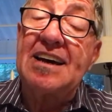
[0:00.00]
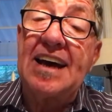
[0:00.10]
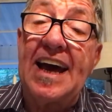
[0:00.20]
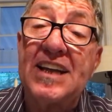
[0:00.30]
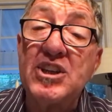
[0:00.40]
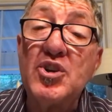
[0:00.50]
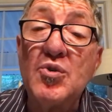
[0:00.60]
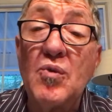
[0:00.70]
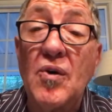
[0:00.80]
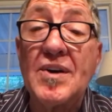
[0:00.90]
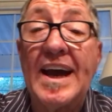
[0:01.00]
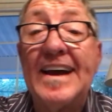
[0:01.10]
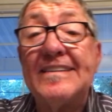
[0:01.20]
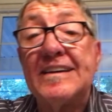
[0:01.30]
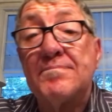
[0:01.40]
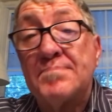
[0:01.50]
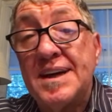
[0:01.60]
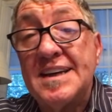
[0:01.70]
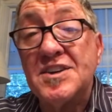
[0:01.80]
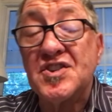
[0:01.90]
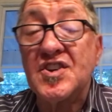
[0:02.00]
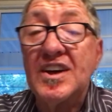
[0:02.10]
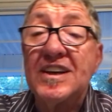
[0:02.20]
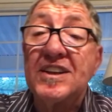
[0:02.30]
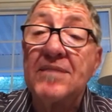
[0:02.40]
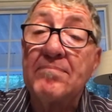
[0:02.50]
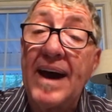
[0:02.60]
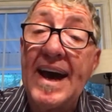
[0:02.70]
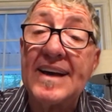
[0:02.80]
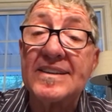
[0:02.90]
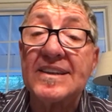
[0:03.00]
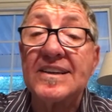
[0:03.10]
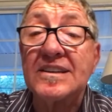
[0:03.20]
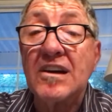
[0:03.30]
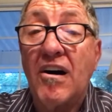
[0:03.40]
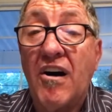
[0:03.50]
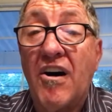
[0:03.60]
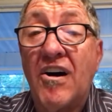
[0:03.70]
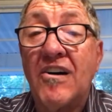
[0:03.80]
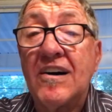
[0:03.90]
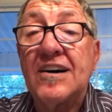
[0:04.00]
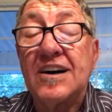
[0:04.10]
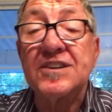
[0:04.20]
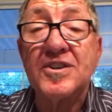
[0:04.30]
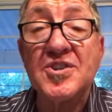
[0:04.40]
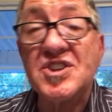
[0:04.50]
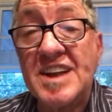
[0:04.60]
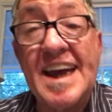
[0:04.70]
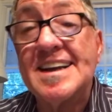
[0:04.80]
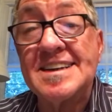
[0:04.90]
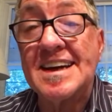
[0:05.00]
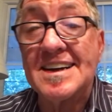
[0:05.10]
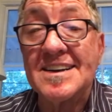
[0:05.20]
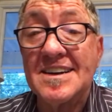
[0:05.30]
"And you will gain the peace that passes all understanding."